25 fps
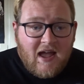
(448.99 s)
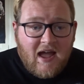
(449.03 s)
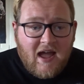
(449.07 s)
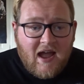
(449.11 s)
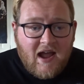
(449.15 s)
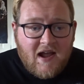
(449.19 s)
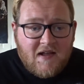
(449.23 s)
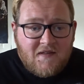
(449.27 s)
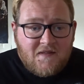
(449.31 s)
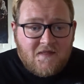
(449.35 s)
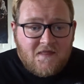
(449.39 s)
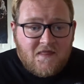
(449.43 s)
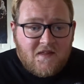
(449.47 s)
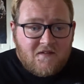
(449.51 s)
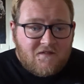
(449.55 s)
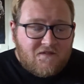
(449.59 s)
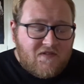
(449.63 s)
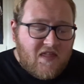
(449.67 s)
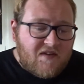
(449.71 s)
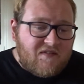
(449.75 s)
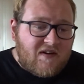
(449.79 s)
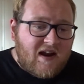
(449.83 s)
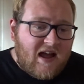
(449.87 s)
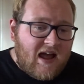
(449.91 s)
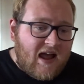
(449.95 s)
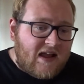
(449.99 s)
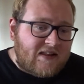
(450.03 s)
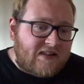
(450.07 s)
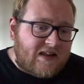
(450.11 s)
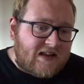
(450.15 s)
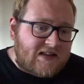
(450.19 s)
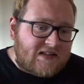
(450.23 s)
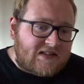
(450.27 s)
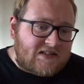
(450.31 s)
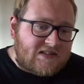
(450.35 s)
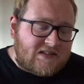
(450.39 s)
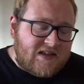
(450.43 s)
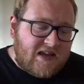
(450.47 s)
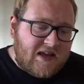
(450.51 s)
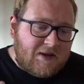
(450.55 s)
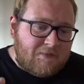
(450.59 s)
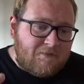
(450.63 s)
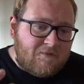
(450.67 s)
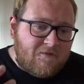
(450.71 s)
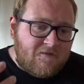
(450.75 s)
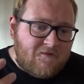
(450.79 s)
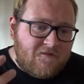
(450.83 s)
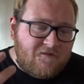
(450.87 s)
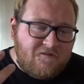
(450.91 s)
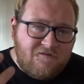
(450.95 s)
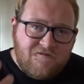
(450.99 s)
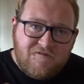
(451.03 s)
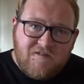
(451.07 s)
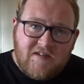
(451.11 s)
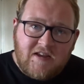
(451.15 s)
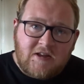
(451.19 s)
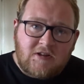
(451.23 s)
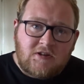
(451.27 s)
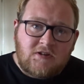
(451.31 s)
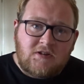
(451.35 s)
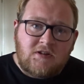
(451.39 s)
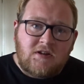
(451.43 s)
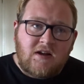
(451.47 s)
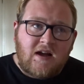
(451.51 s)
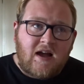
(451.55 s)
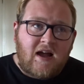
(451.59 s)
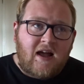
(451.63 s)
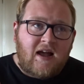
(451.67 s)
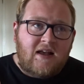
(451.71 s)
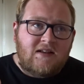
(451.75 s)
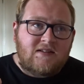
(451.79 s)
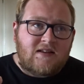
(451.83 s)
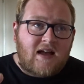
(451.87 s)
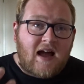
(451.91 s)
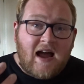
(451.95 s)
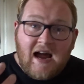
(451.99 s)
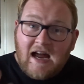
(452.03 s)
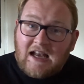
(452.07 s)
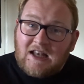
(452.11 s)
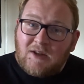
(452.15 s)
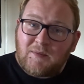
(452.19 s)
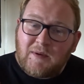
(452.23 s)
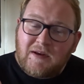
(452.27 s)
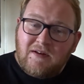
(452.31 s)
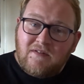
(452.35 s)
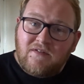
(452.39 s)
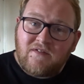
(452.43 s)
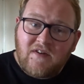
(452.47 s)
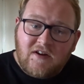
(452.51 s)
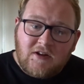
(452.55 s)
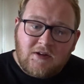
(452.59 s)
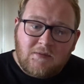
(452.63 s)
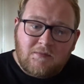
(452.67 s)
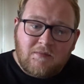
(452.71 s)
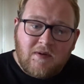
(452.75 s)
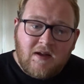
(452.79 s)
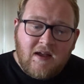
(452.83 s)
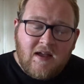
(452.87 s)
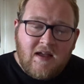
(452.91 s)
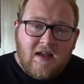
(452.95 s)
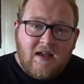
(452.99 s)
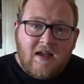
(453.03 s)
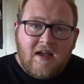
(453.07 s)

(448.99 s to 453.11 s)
and they've never had that same feel as a Halloween film.